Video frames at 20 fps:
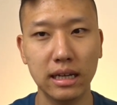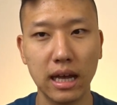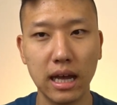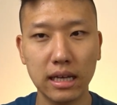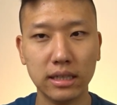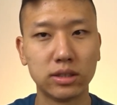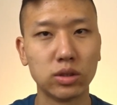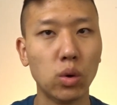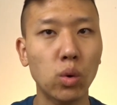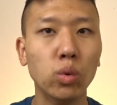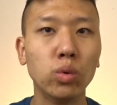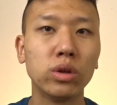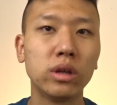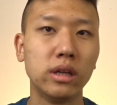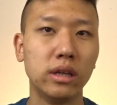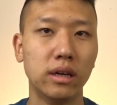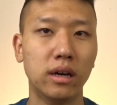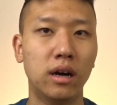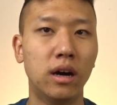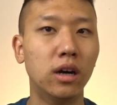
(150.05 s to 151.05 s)
is
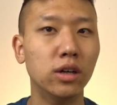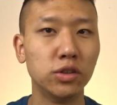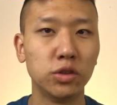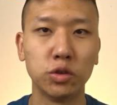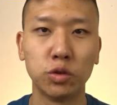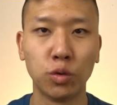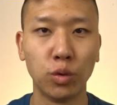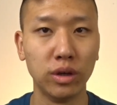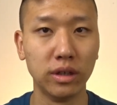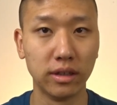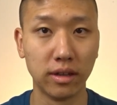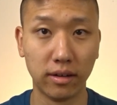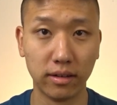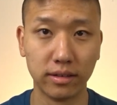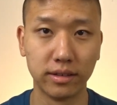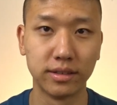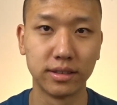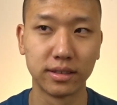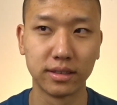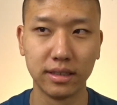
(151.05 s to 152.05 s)
only
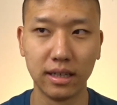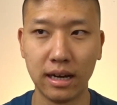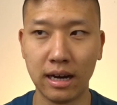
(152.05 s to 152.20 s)
$120.